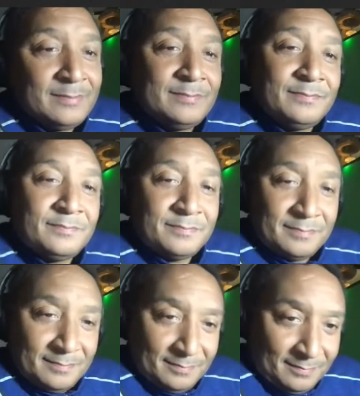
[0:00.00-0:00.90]

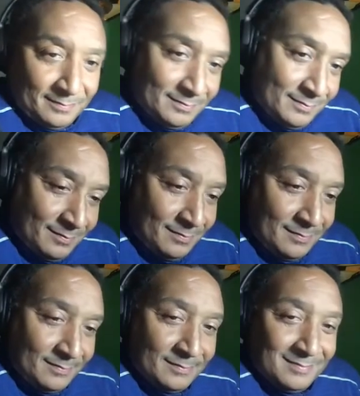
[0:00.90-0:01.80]
stupidity
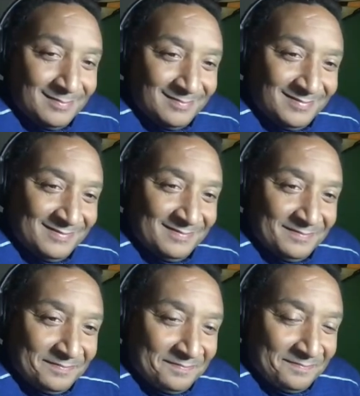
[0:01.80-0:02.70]
of the
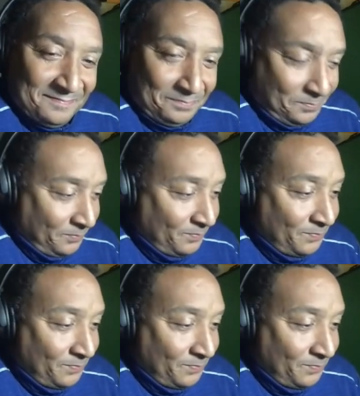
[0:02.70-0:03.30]
white supremacists,